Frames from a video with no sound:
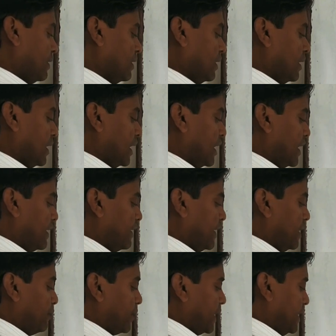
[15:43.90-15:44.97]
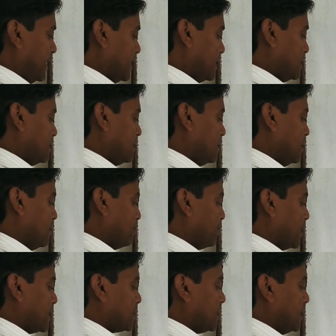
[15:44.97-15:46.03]
100 minus
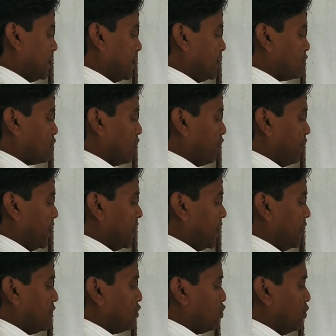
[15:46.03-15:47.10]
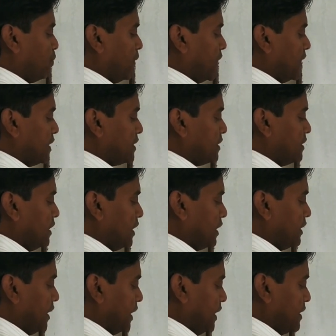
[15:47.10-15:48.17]
percentage of Ni2 plus,
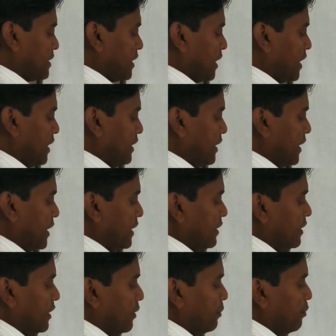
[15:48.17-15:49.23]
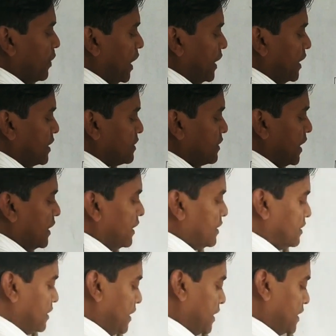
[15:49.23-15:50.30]
that is 100 minus
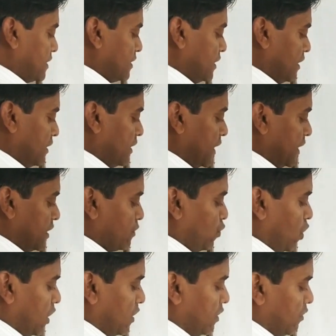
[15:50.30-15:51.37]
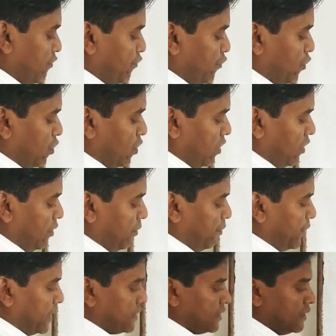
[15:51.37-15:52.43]
96, that is what 4%.
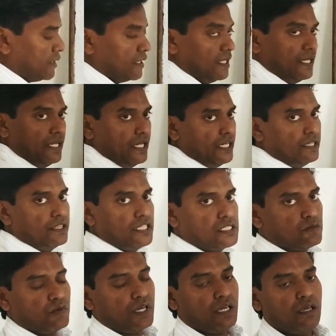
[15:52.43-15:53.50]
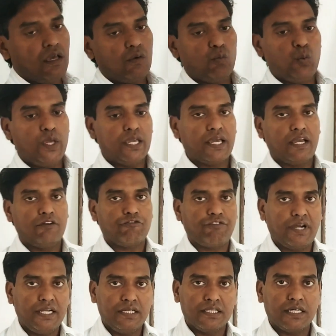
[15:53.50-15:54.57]
In this way we can
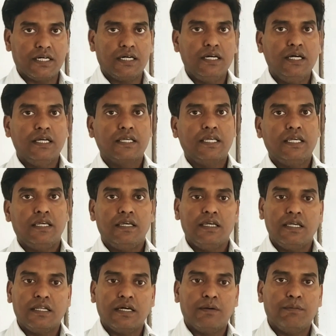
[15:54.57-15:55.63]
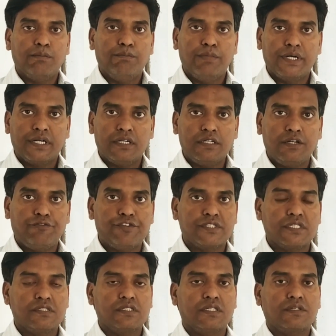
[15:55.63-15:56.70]
find the in a metal
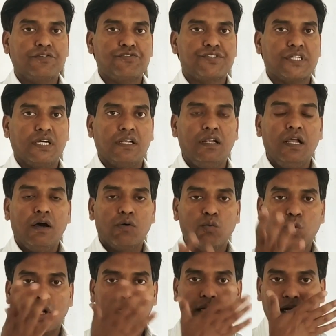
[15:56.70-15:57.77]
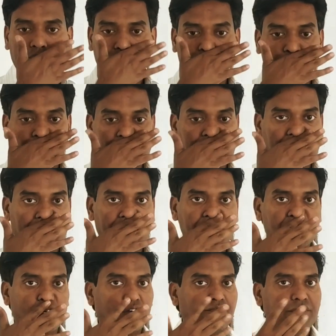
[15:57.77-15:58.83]
deficiency crystal what are the percentage
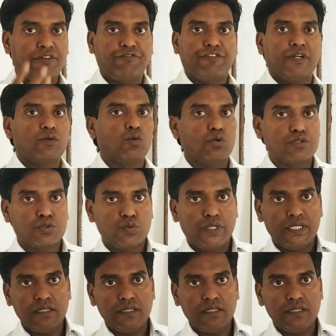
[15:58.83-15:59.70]
of different constituent